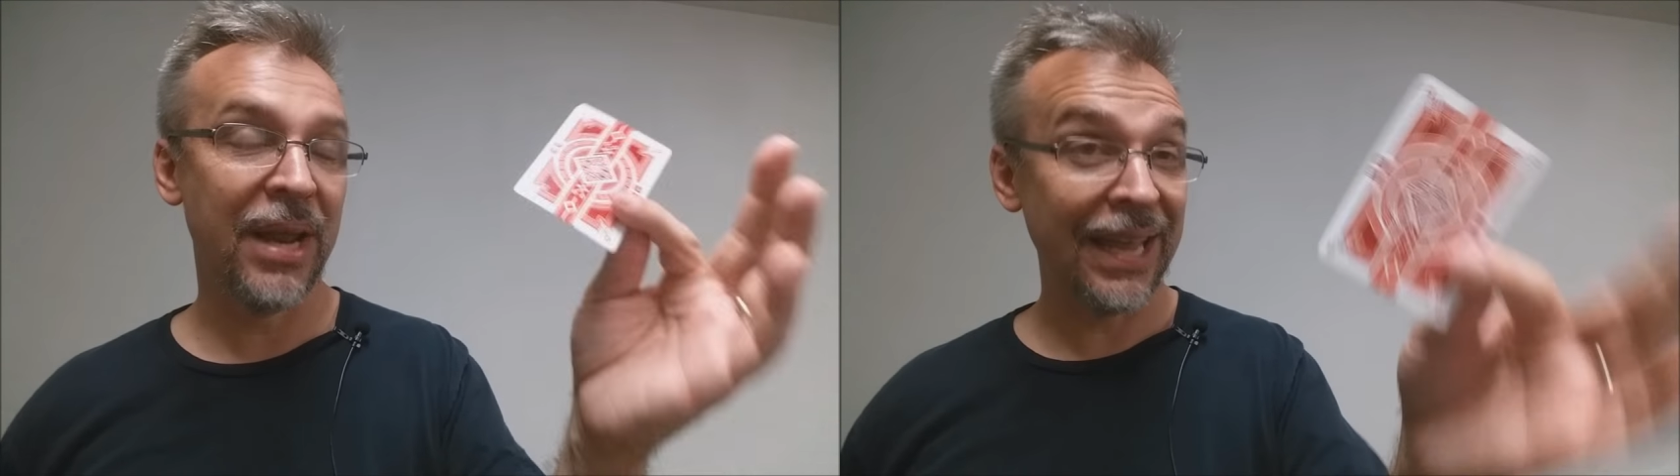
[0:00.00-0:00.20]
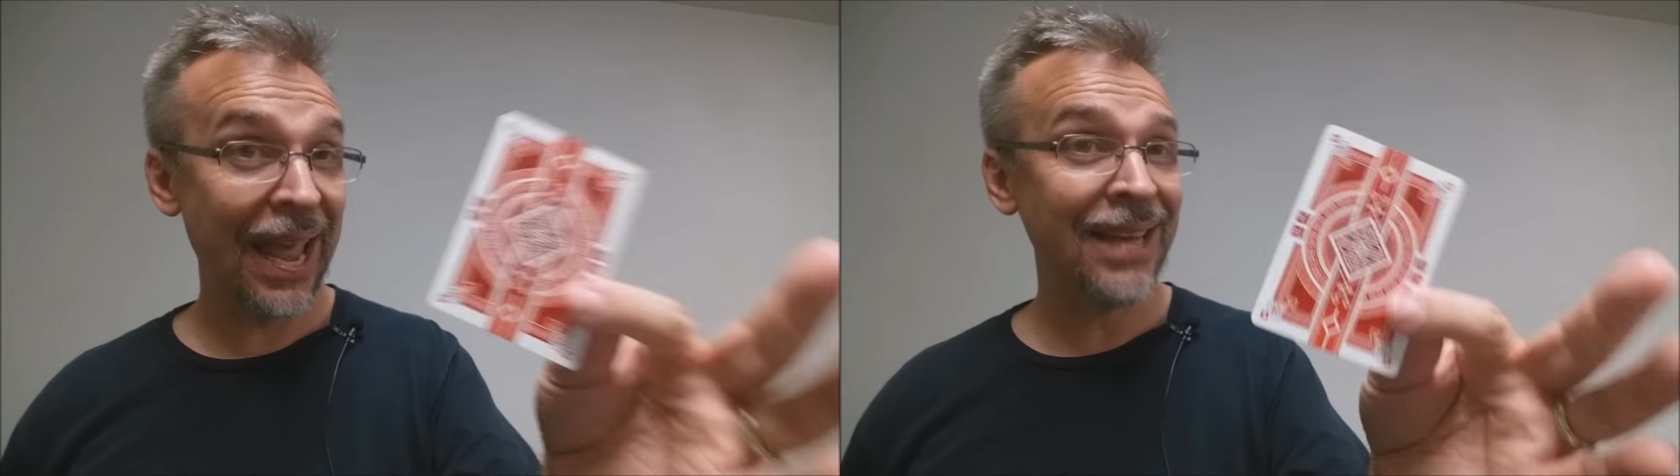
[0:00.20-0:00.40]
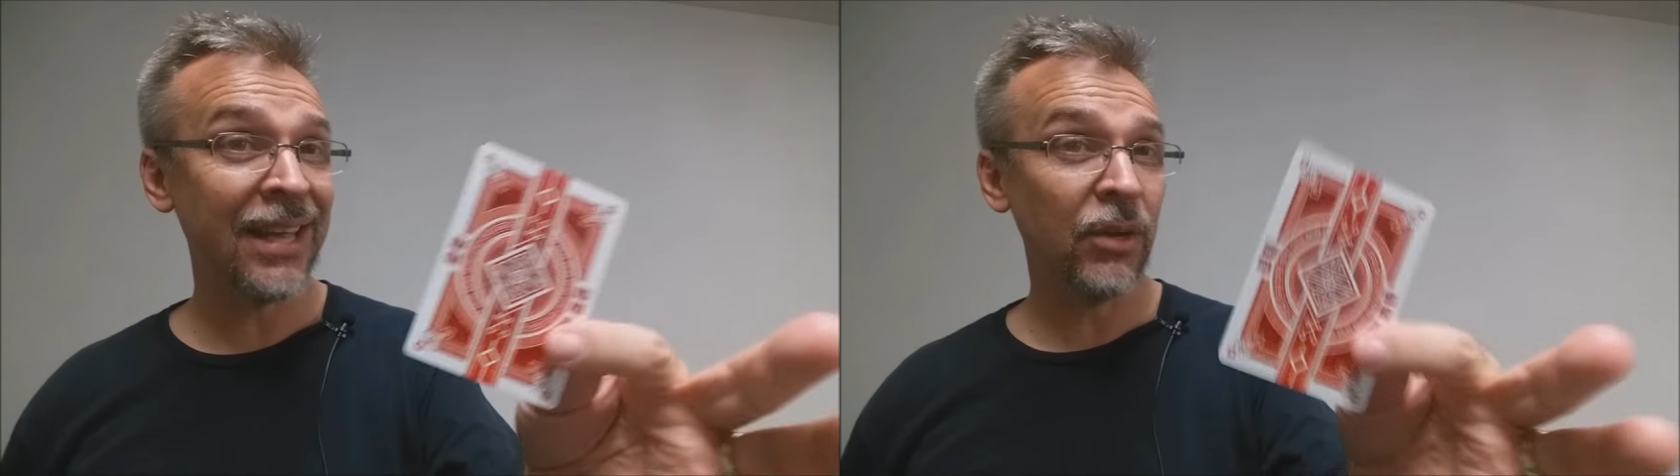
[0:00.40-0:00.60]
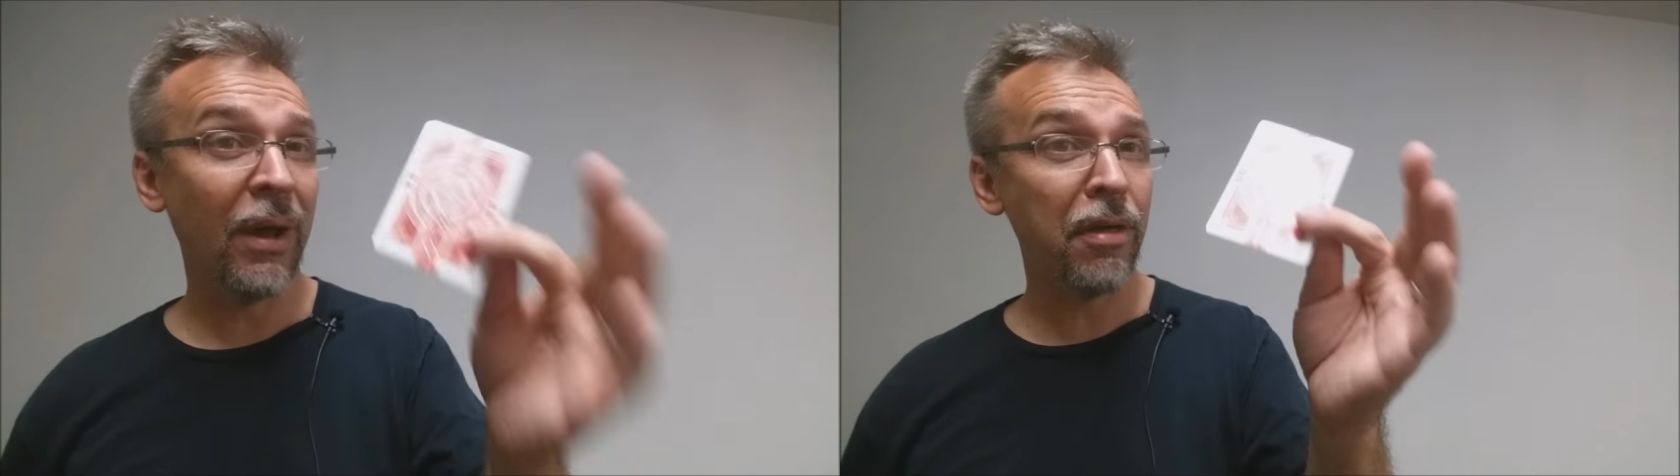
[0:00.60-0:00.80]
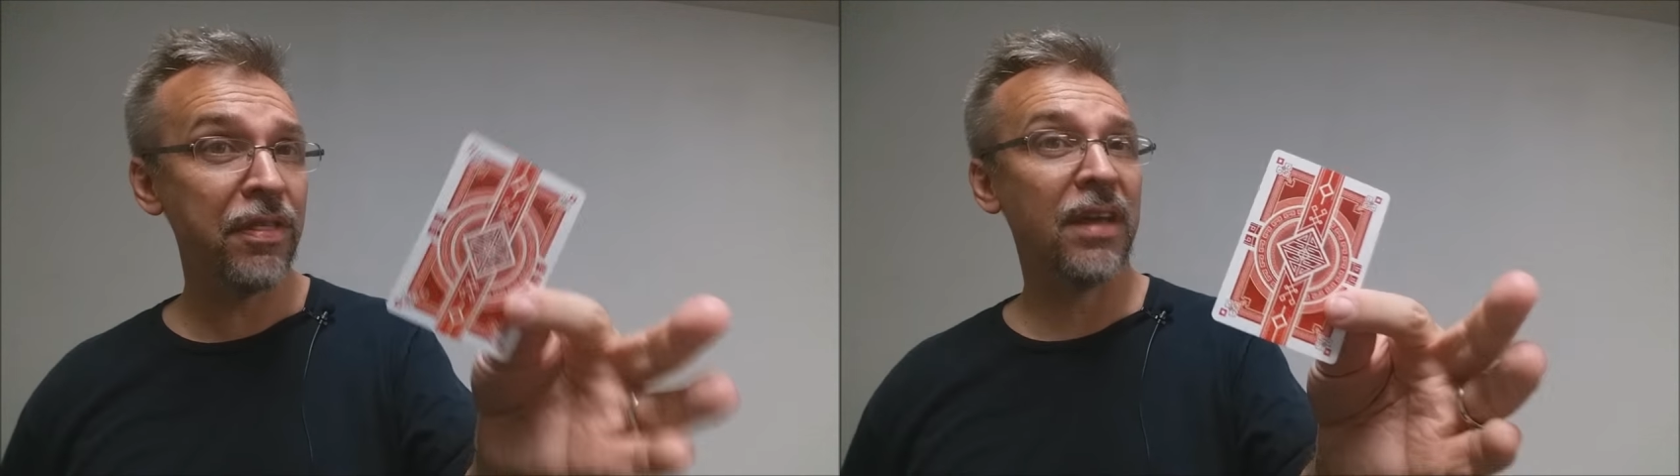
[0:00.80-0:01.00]
but I can tell you
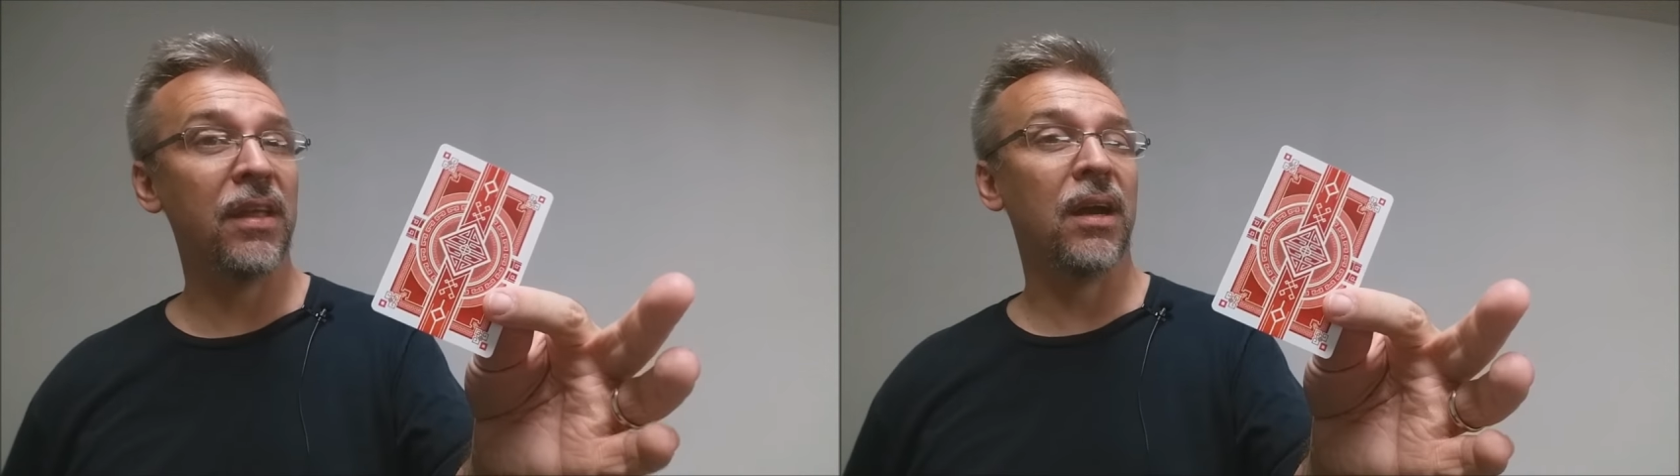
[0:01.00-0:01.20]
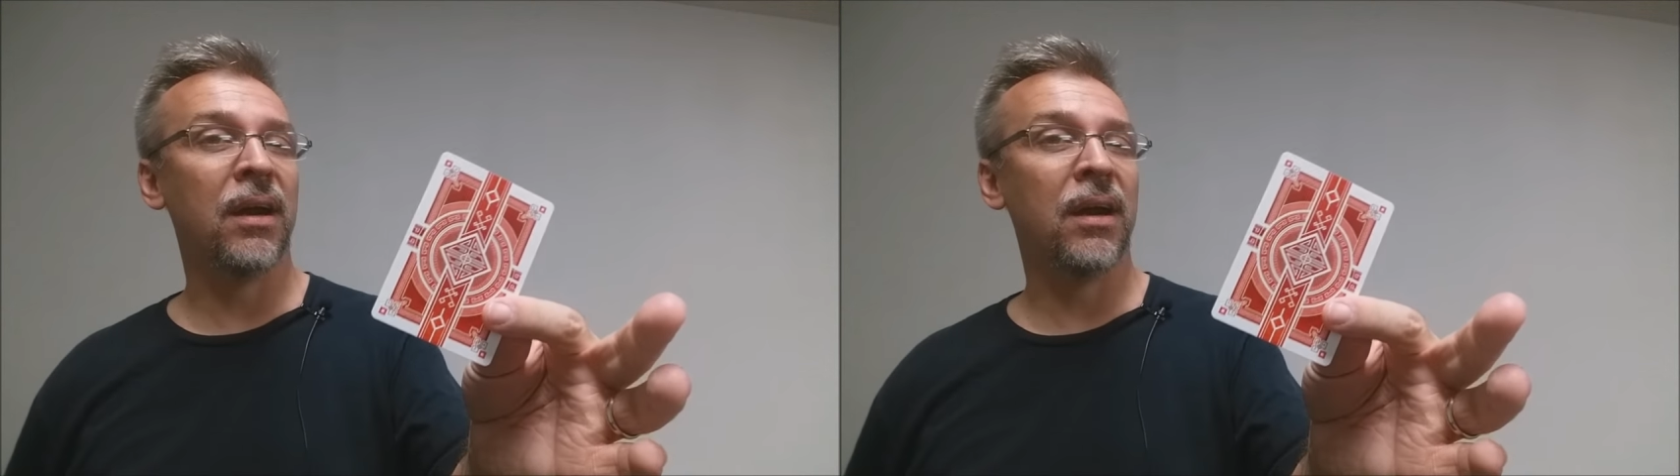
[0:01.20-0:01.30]
how thick they